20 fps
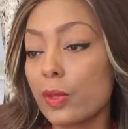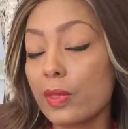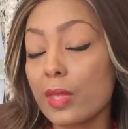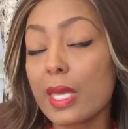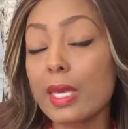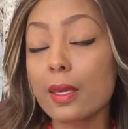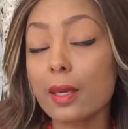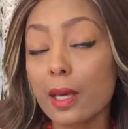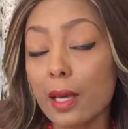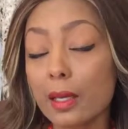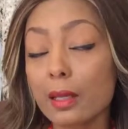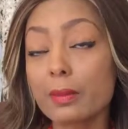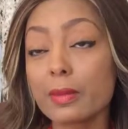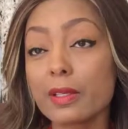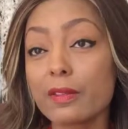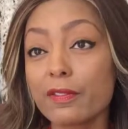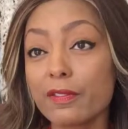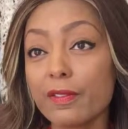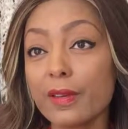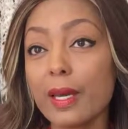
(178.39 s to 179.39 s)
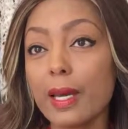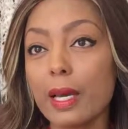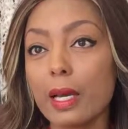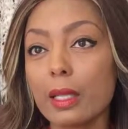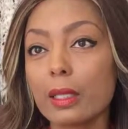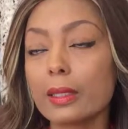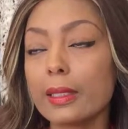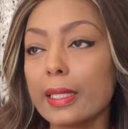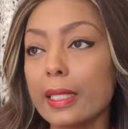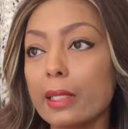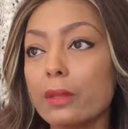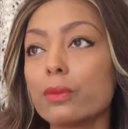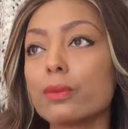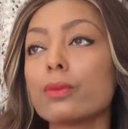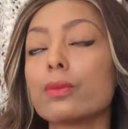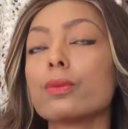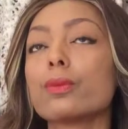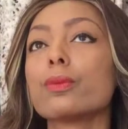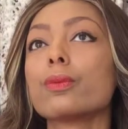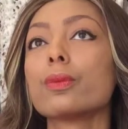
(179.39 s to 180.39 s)
the economy fell, it
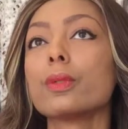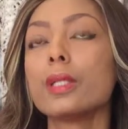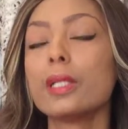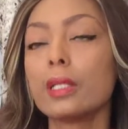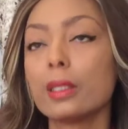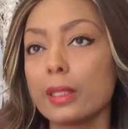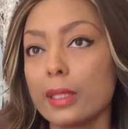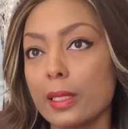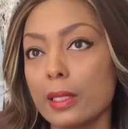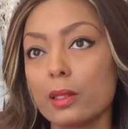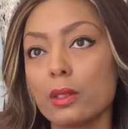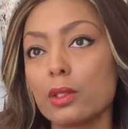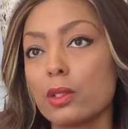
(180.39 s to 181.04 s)
really